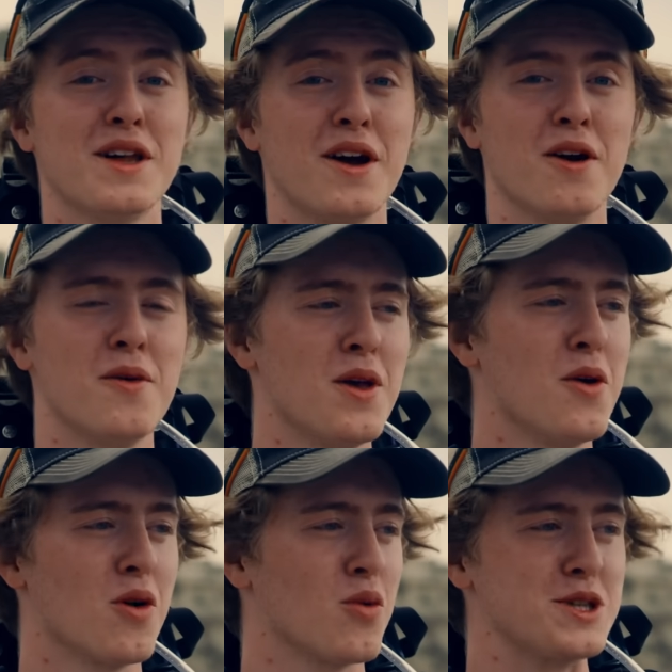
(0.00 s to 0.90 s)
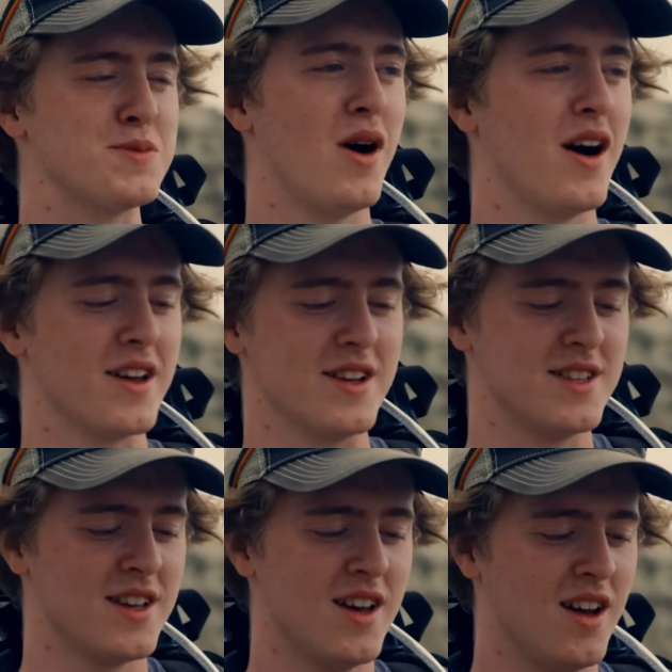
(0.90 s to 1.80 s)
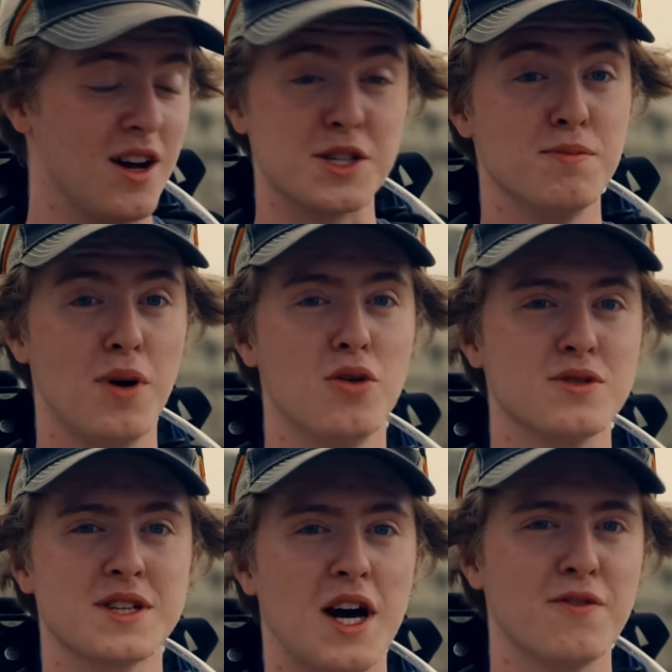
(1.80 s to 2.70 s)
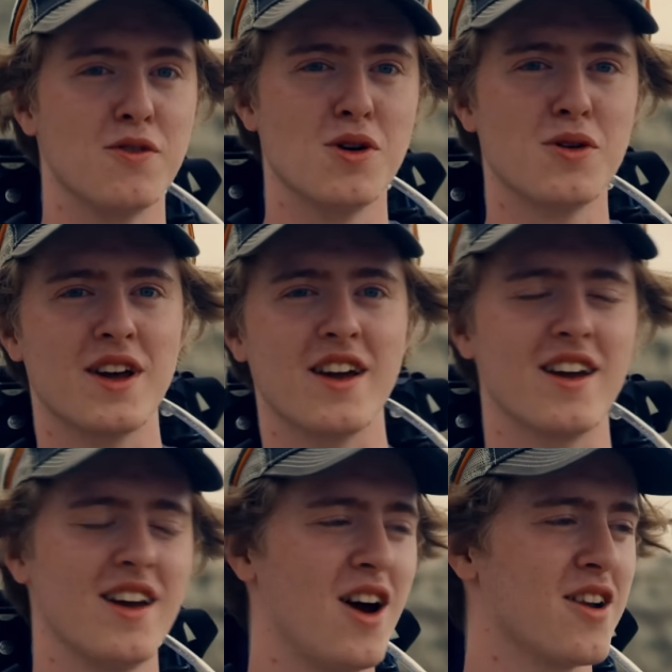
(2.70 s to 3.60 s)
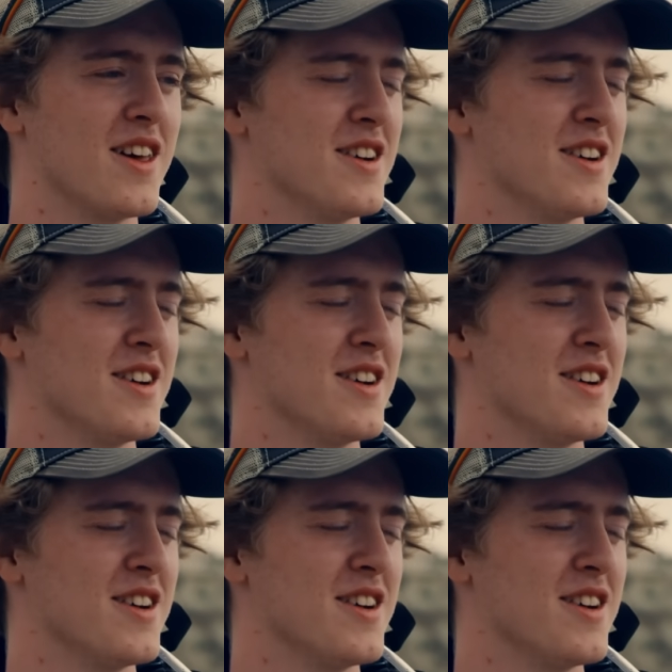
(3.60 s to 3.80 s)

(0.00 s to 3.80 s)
layer where we spotted uh, some bones kind of eroding out of the